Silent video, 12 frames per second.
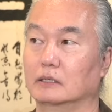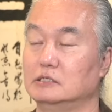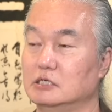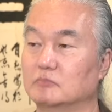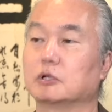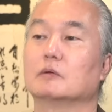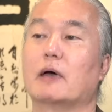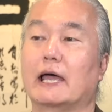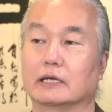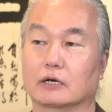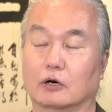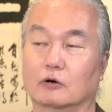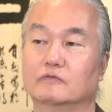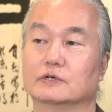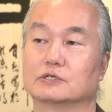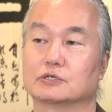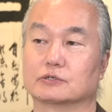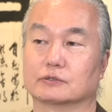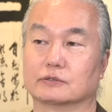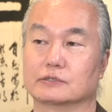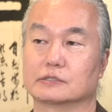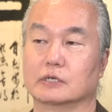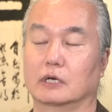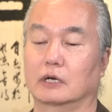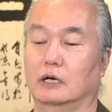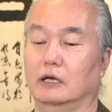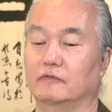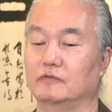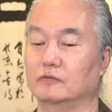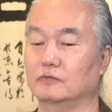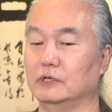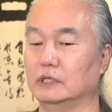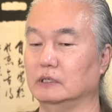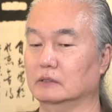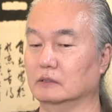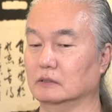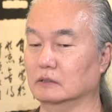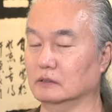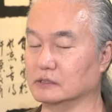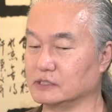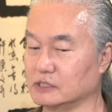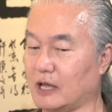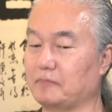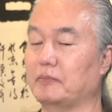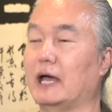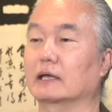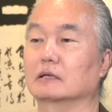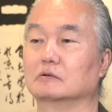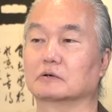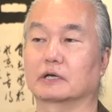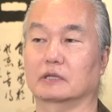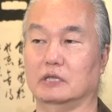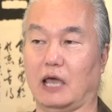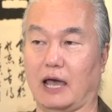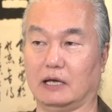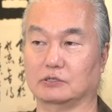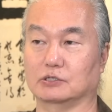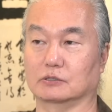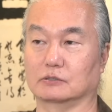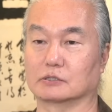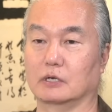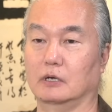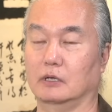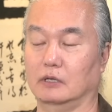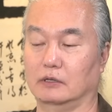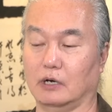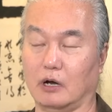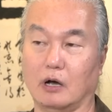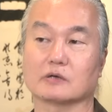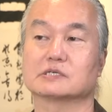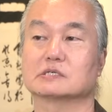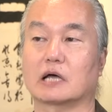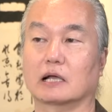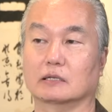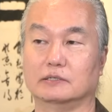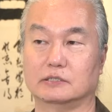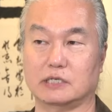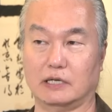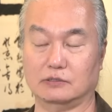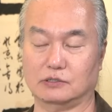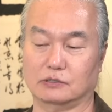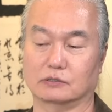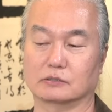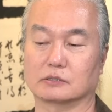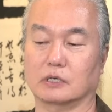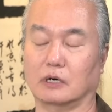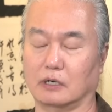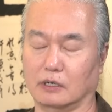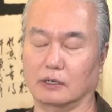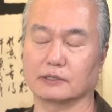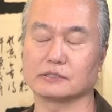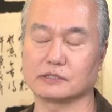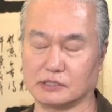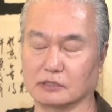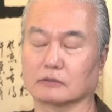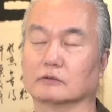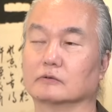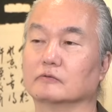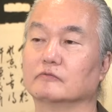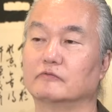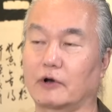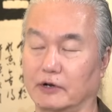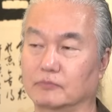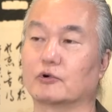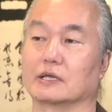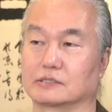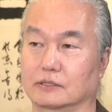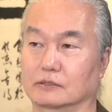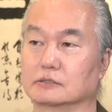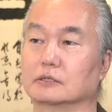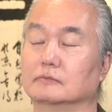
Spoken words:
diplomatic overtures, if we step back and look at the actions, the hostile intentions are still very present.